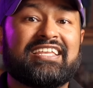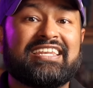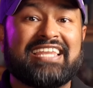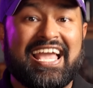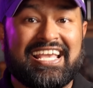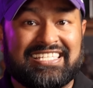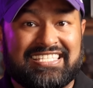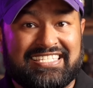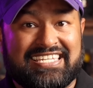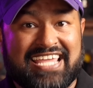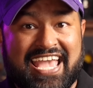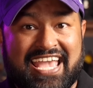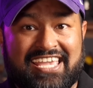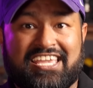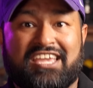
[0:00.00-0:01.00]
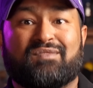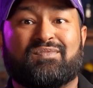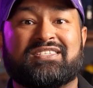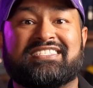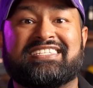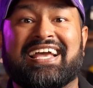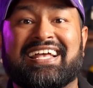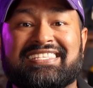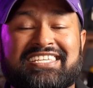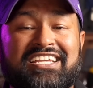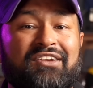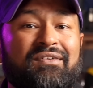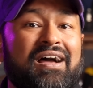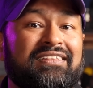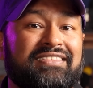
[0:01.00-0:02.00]
the next day, it was dancing
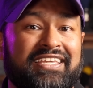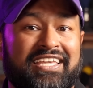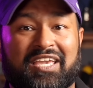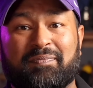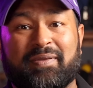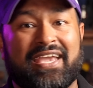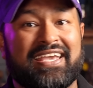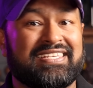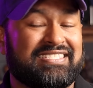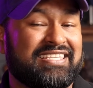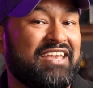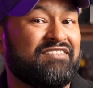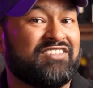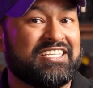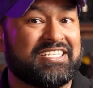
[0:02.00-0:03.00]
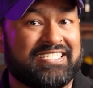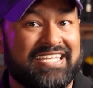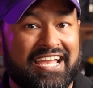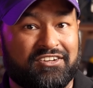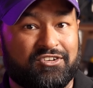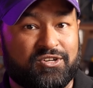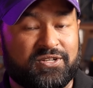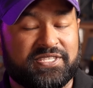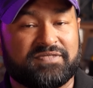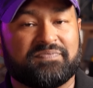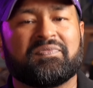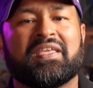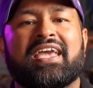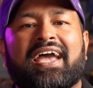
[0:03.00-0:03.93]
around the EPA's safety standards.